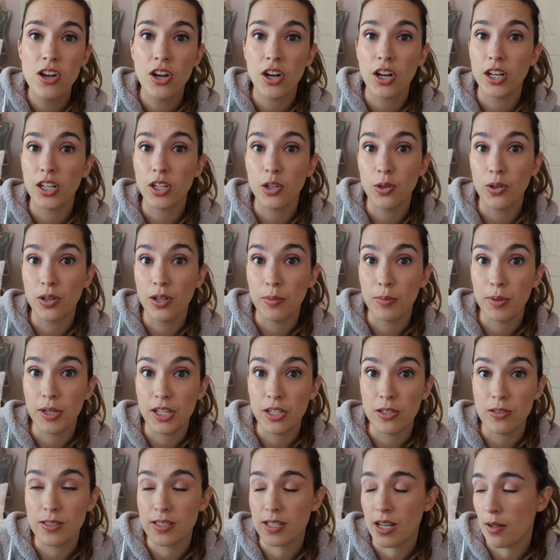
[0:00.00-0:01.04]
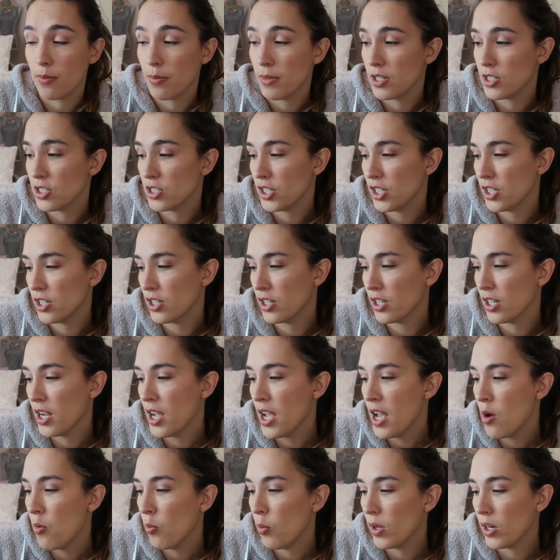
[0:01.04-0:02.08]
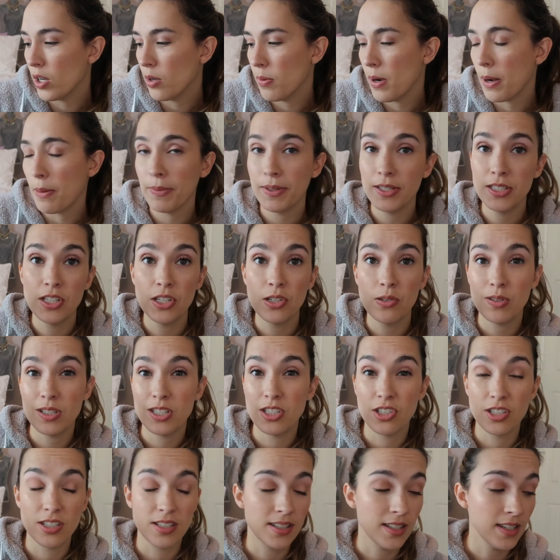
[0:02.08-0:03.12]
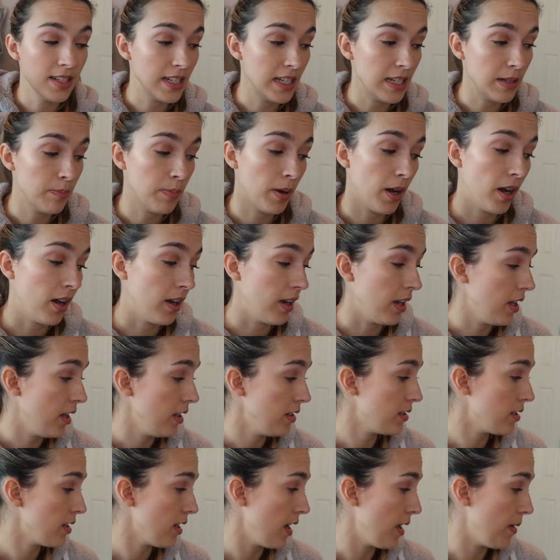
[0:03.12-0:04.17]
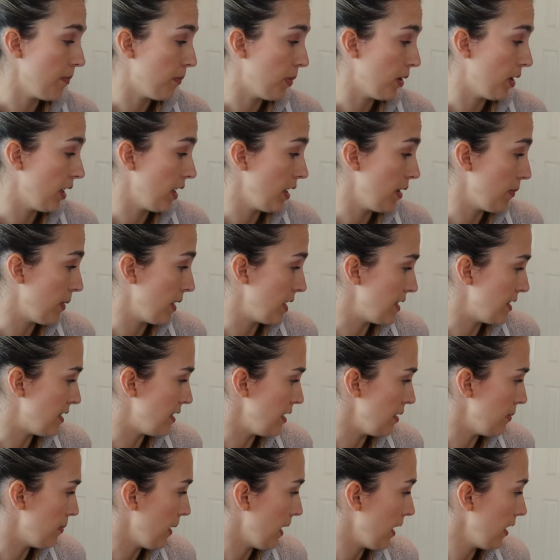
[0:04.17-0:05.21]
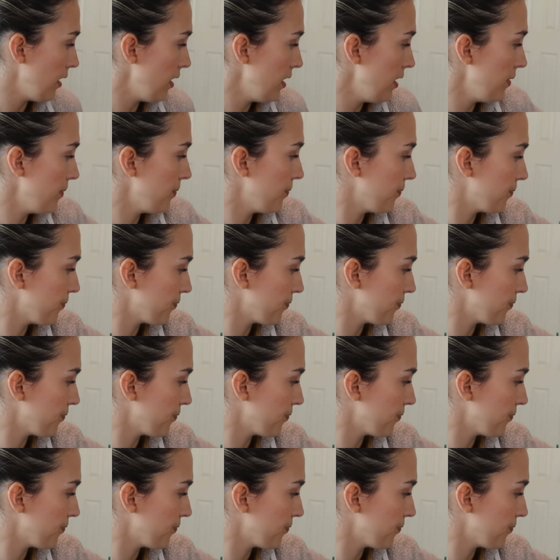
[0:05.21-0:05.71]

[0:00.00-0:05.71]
are going to be used up this year. What I'll probably do is just depot it and put it in my Z palette.